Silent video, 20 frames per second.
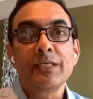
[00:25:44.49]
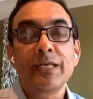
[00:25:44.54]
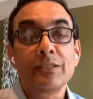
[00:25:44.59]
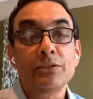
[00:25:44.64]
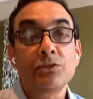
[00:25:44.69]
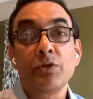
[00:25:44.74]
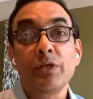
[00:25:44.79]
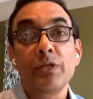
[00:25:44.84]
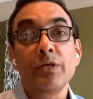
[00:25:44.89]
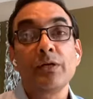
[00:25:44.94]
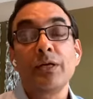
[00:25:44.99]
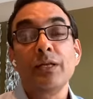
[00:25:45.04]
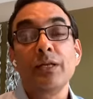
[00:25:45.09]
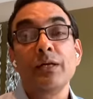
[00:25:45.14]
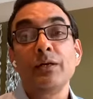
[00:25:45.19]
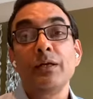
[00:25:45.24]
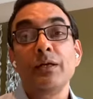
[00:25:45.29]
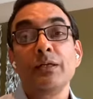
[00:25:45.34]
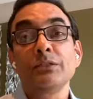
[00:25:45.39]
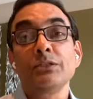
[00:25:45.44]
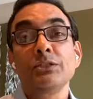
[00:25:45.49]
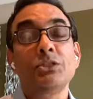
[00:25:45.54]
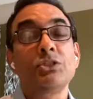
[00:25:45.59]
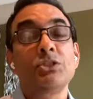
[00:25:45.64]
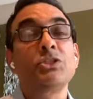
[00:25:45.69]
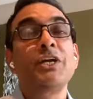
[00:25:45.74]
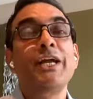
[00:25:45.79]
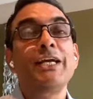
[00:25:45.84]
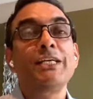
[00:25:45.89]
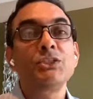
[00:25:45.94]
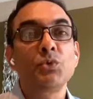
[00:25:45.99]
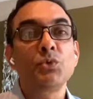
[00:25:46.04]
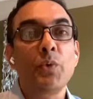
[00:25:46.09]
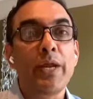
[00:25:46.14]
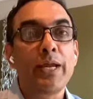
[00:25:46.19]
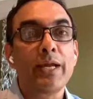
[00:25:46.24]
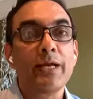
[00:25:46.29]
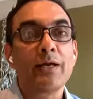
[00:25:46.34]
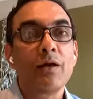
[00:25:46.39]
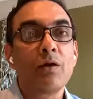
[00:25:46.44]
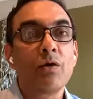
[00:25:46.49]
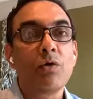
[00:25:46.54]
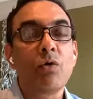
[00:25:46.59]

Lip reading: And so in a strange way,